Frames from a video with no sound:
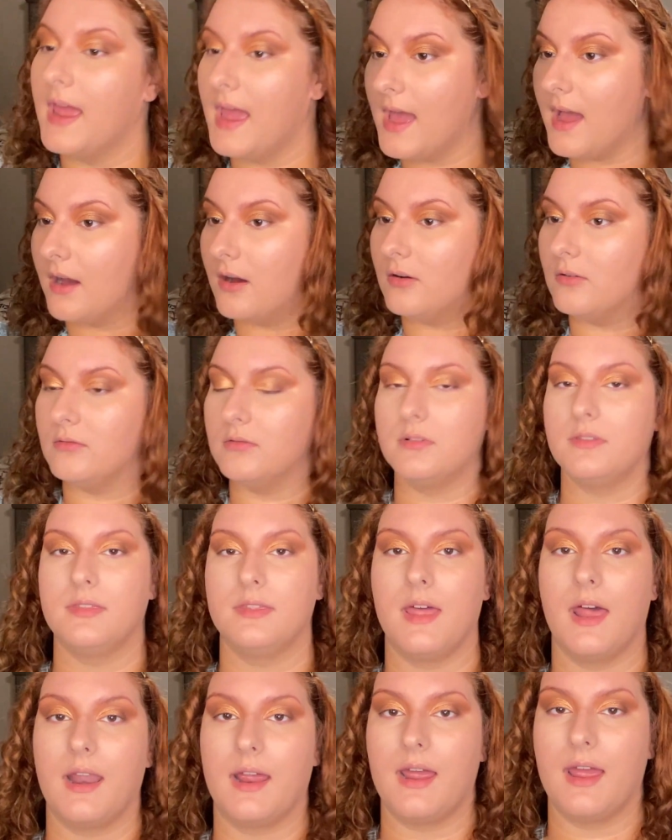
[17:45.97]
now
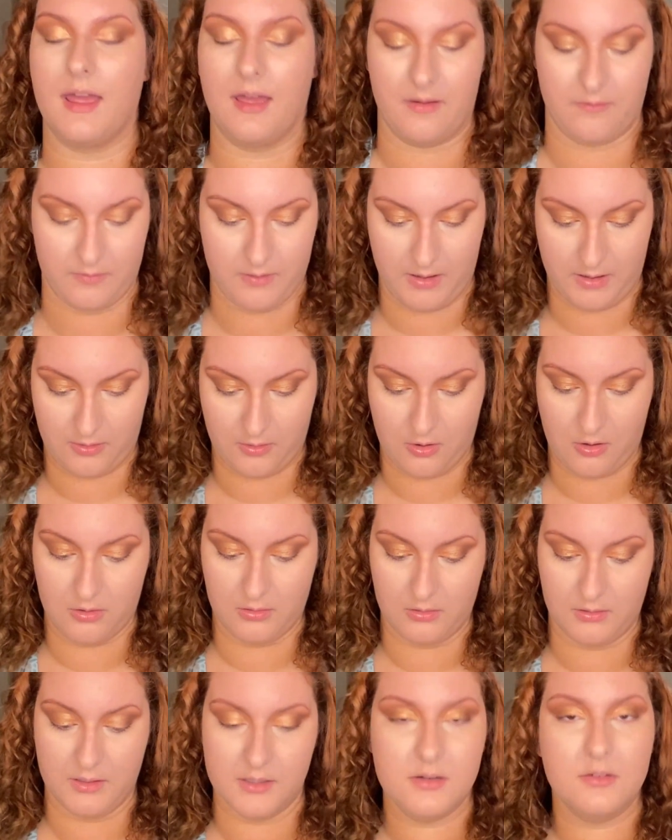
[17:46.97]
that I have like
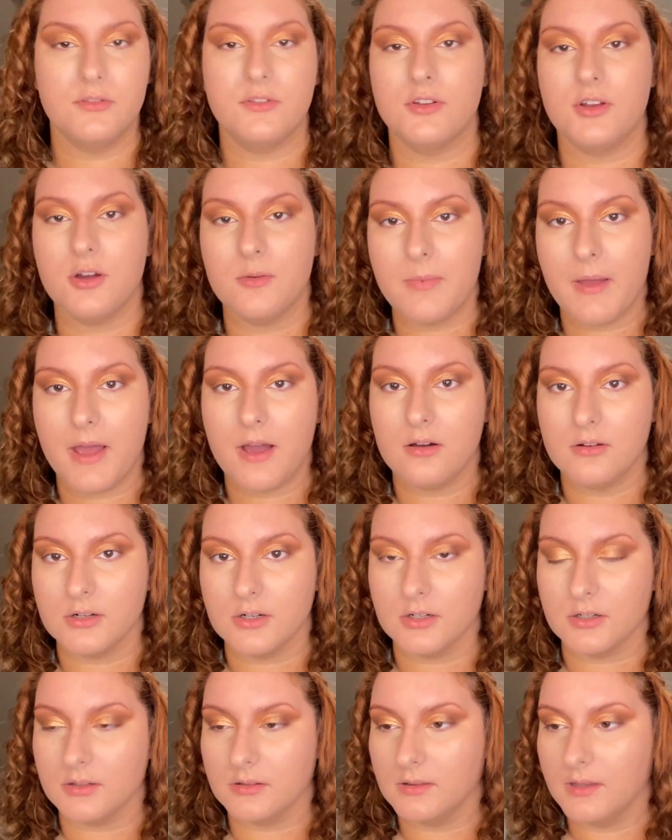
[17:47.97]
little to no
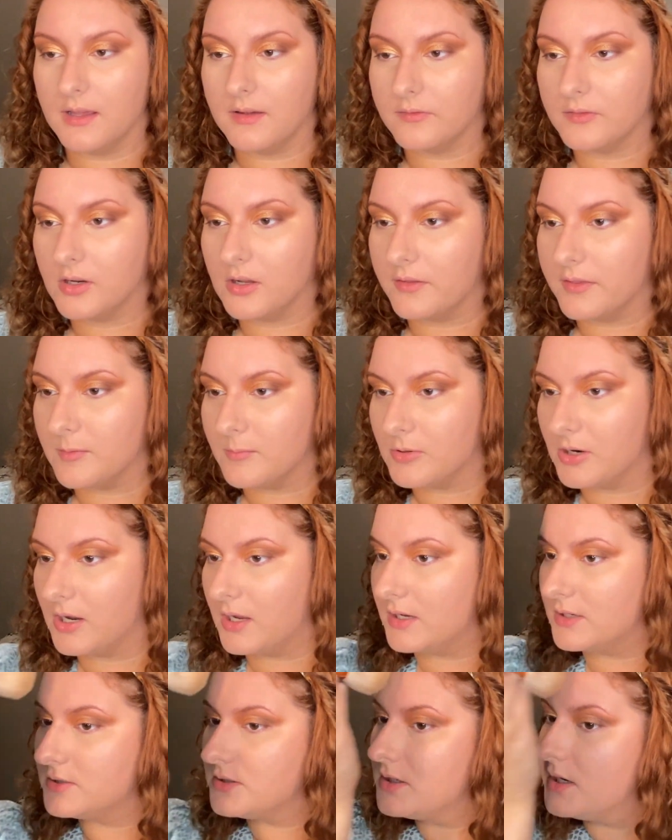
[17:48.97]
powder left on the
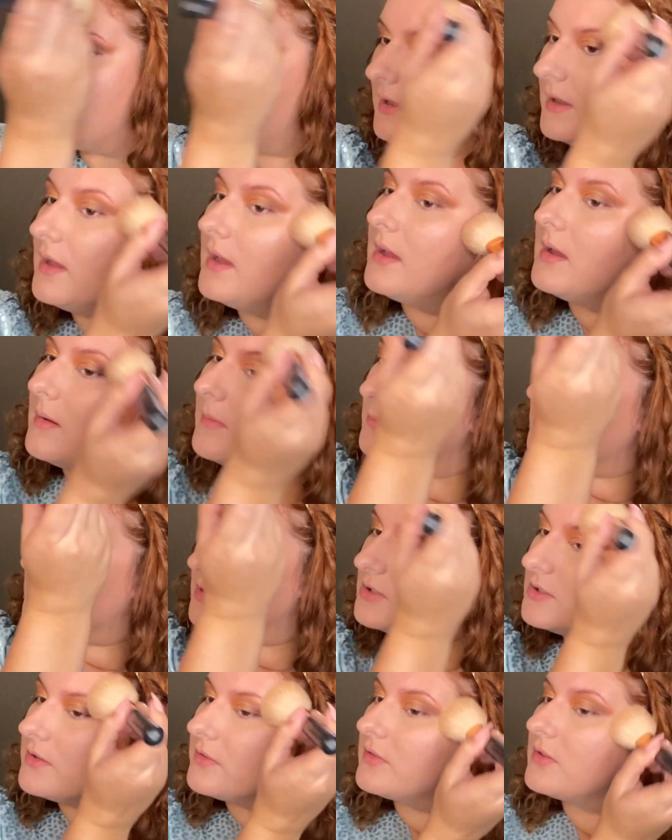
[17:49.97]
brush, I'm
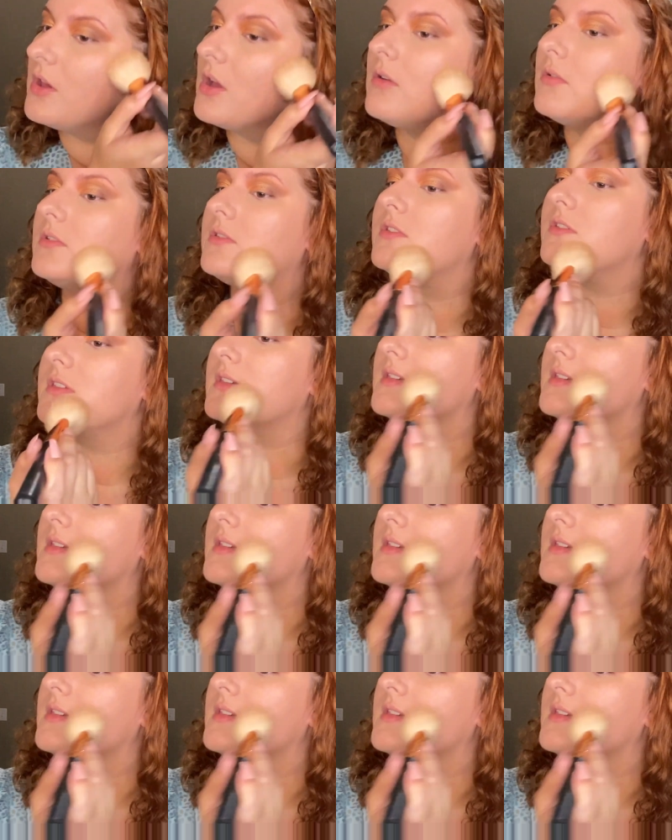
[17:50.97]
gonna just go into